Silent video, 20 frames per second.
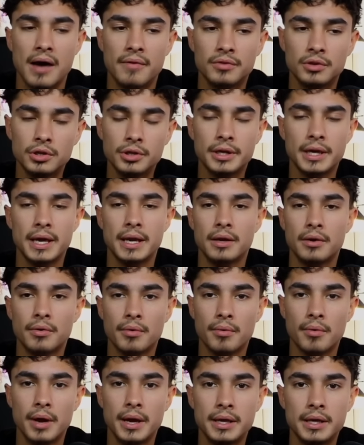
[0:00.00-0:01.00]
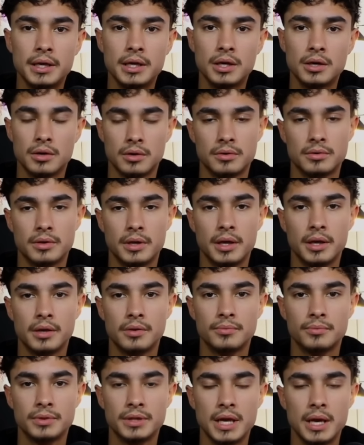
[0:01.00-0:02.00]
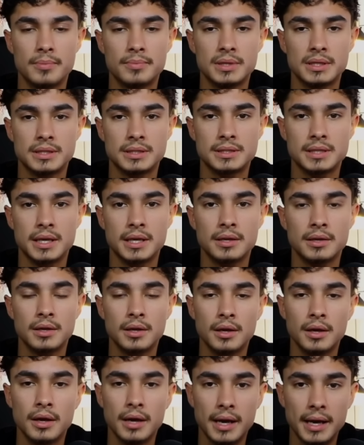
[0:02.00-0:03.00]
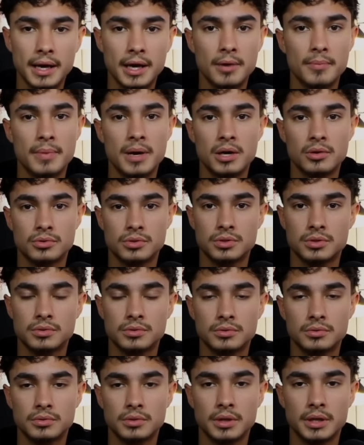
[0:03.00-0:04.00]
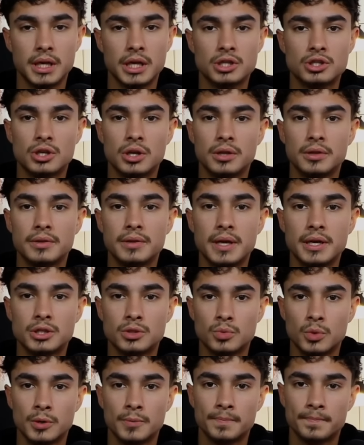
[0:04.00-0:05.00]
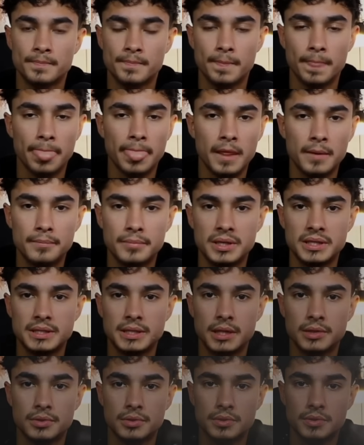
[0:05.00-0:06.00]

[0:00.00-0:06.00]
Have a look at it right here. And with that being said, I gotta bounce. Catch y'all in the next one. Peace